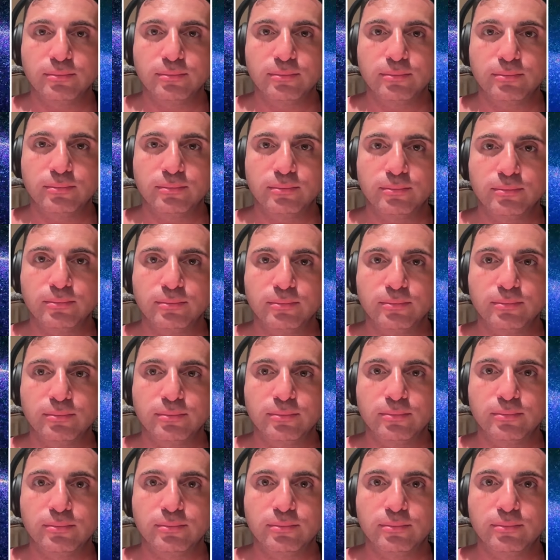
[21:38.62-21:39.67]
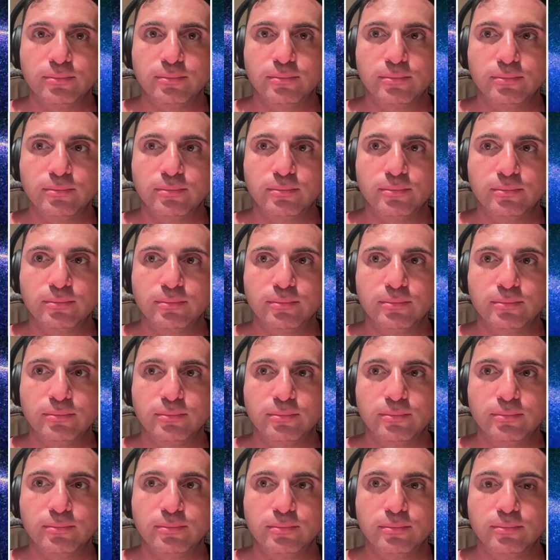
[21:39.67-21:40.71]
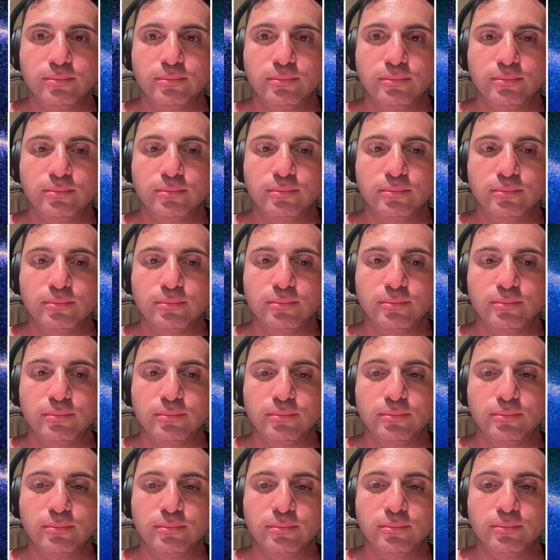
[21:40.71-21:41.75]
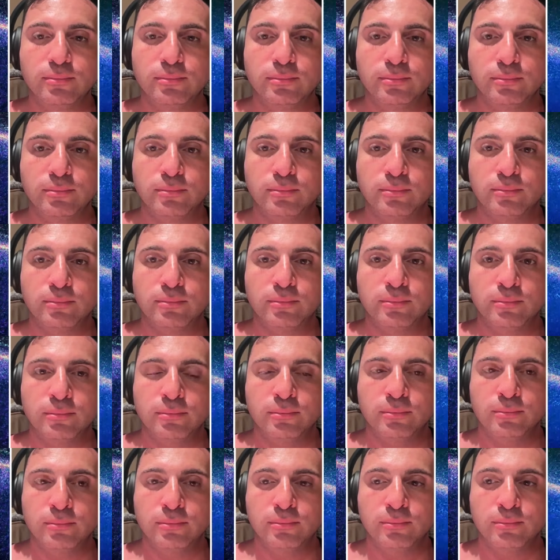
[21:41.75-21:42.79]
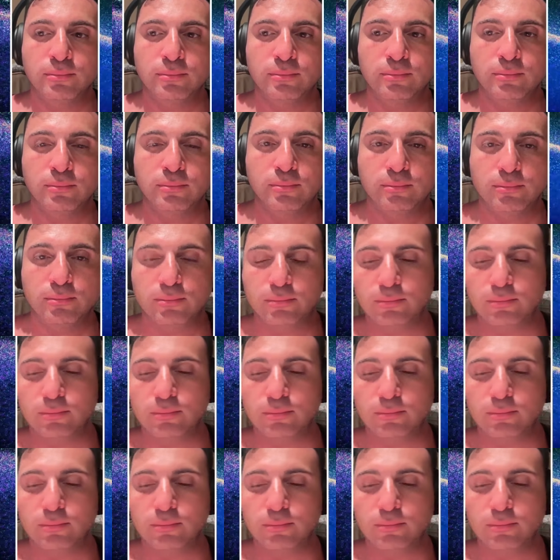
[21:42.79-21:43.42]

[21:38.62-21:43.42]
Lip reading: (not speaking)